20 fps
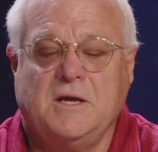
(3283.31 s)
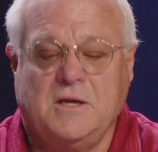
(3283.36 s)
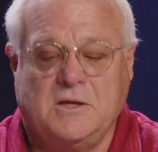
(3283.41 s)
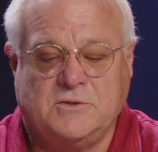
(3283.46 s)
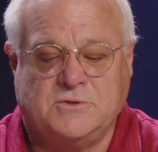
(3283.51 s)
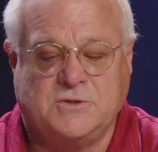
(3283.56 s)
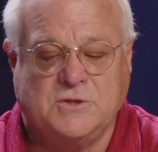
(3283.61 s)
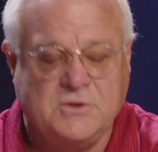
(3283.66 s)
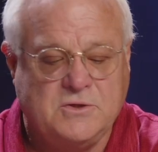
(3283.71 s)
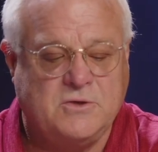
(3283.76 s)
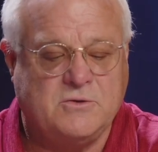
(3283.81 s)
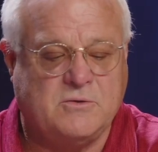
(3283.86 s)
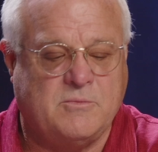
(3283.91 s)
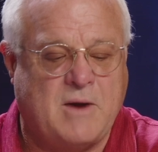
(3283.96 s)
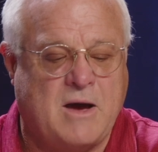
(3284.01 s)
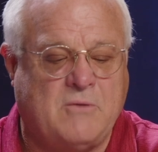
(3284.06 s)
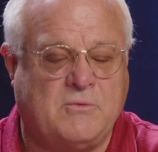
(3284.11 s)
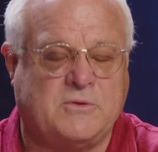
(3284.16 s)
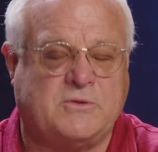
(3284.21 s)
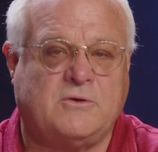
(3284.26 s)
to you
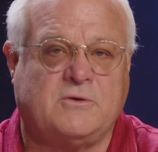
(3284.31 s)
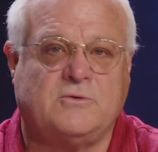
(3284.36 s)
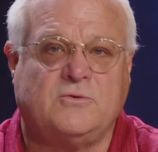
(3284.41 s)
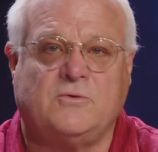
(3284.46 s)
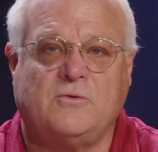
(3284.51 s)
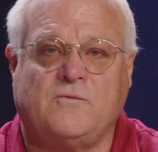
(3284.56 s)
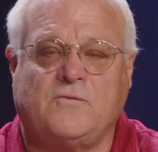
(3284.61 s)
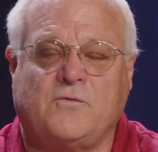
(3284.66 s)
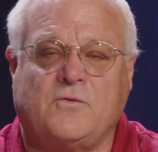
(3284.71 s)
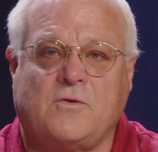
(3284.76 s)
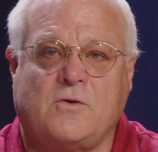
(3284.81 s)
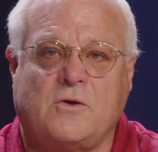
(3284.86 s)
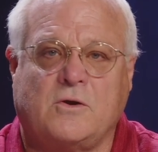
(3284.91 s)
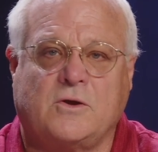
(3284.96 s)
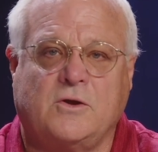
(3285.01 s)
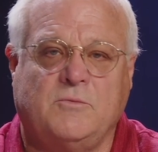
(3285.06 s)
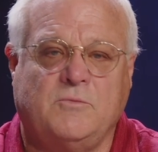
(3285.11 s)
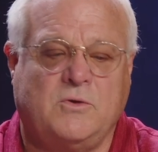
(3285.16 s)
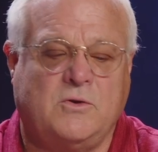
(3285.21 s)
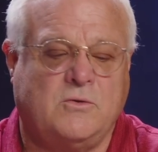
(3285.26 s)
about what they're doing for our
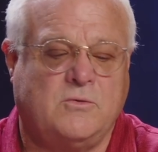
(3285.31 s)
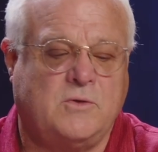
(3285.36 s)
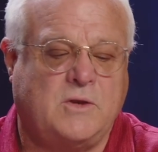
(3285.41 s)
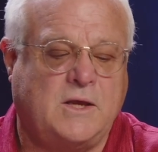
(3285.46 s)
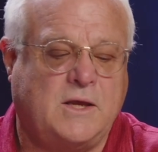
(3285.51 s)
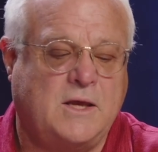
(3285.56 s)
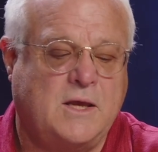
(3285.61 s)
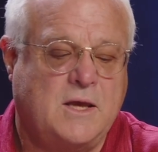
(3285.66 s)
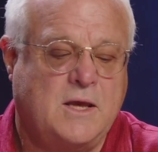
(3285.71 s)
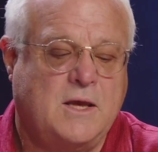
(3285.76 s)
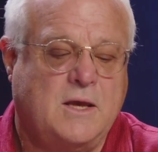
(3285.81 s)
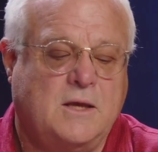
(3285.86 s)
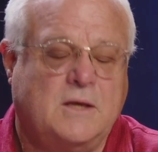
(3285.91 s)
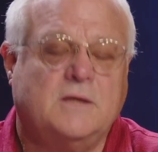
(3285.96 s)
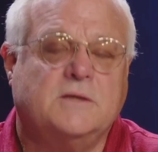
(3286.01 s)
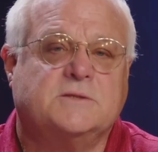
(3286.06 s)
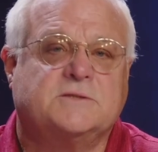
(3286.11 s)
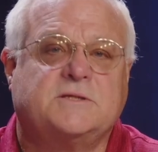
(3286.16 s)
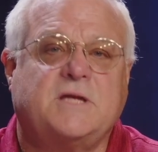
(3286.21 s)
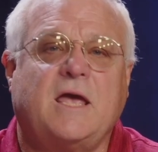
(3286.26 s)
community.
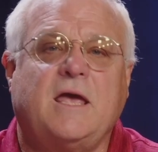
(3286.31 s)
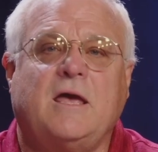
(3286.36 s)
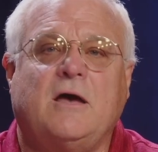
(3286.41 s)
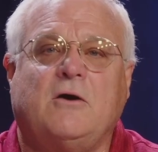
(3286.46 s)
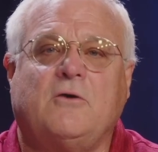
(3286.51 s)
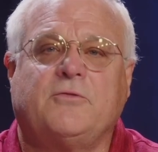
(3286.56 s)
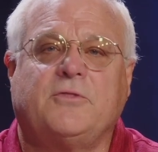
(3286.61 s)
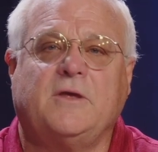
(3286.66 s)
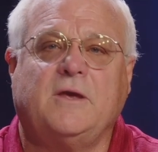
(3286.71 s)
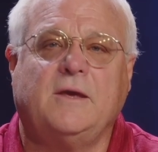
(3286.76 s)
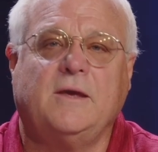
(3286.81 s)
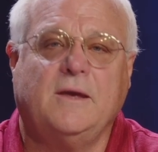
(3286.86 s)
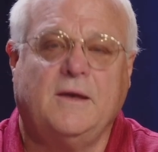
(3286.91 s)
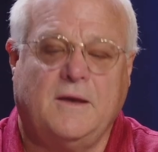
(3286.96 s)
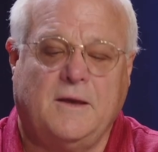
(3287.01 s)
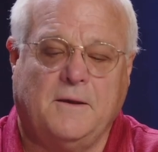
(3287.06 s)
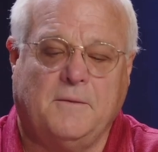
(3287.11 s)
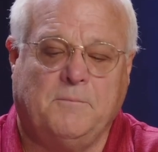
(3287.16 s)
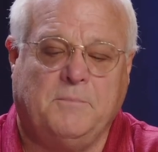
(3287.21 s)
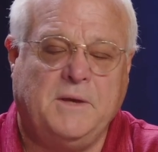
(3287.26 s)
Stay healthy,
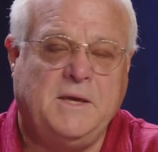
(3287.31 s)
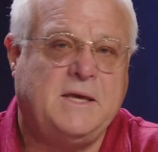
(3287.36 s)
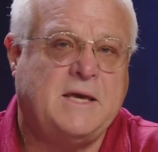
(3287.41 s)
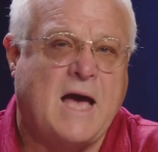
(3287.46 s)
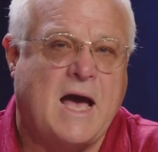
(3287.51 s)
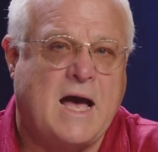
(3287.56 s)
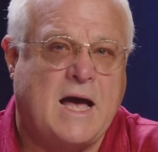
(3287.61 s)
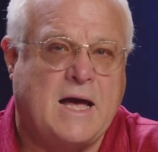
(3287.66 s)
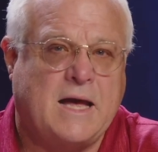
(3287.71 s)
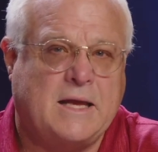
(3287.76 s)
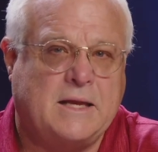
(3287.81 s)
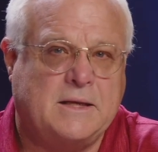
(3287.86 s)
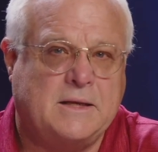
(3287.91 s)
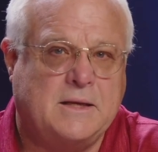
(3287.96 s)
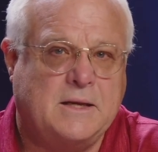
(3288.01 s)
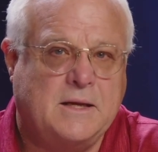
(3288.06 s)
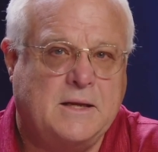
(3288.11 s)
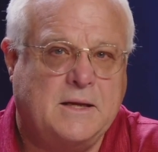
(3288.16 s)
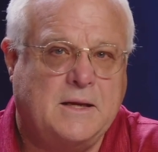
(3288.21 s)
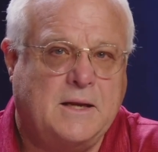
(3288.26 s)
be kind,
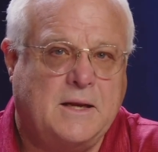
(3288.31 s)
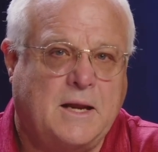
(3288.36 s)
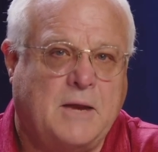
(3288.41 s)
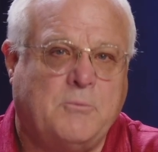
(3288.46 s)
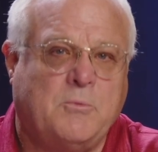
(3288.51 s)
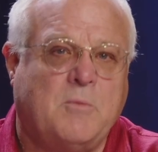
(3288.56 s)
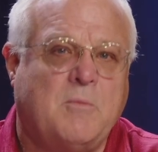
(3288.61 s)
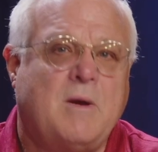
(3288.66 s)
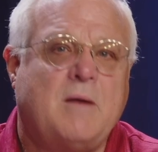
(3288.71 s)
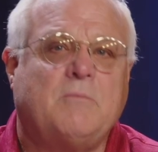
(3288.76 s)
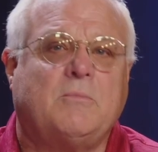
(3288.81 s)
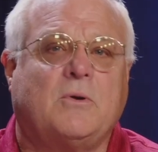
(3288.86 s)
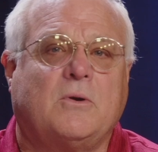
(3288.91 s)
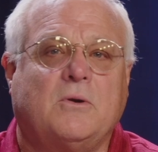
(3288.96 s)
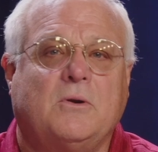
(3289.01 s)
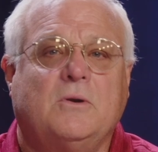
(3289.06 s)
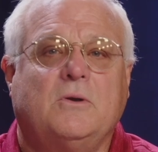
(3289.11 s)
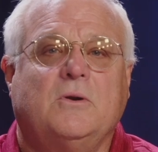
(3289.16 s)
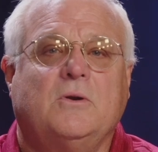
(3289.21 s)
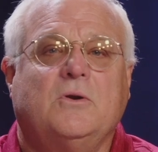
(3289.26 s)
and remember,
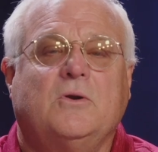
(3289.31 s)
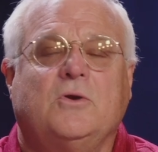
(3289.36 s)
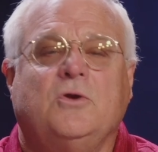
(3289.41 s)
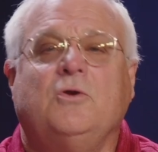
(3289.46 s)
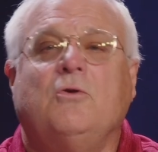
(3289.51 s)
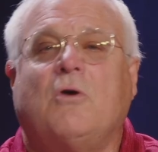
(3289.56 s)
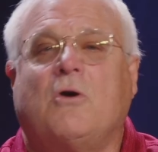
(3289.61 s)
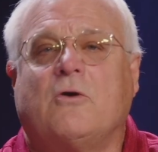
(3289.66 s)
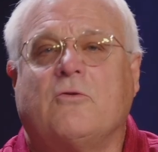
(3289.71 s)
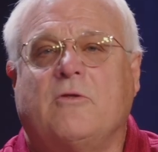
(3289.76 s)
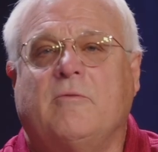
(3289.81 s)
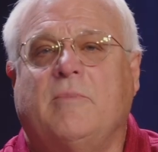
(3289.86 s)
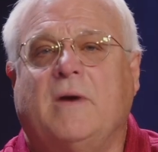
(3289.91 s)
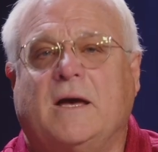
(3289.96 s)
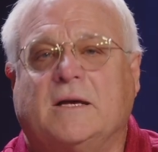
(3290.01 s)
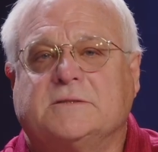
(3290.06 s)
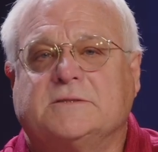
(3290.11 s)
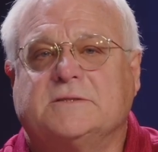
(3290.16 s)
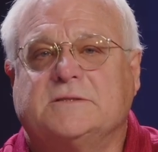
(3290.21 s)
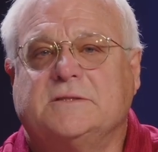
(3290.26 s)
you are the
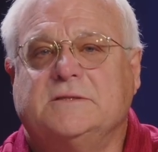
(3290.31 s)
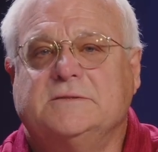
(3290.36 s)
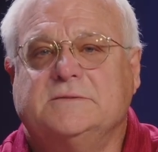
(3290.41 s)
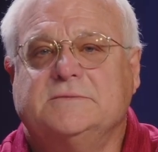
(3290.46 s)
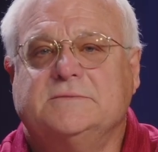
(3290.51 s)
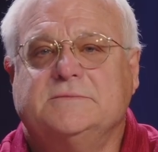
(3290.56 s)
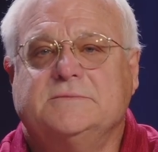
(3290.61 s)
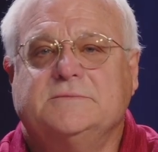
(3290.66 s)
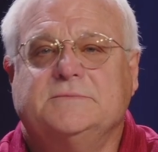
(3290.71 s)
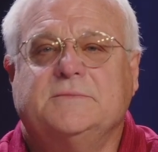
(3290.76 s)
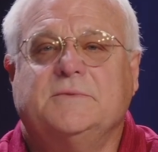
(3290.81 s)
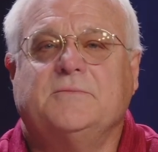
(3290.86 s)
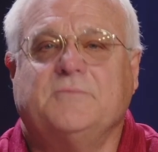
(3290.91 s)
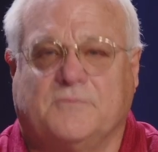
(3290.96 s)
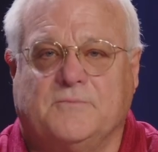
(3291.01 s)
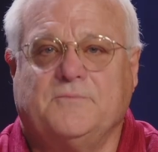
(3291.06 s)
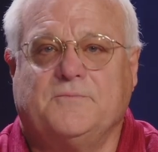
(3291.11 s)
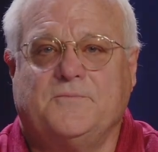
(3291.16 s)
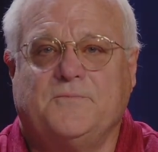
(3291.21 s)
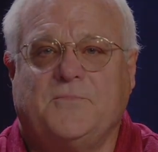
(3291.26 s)
best.
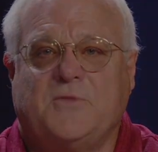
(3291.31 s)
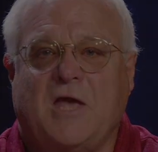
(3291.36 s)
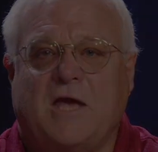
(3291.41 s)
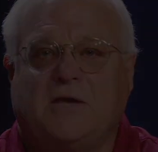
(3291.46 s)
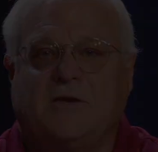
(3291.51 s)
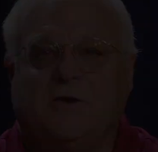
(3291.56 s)
Thank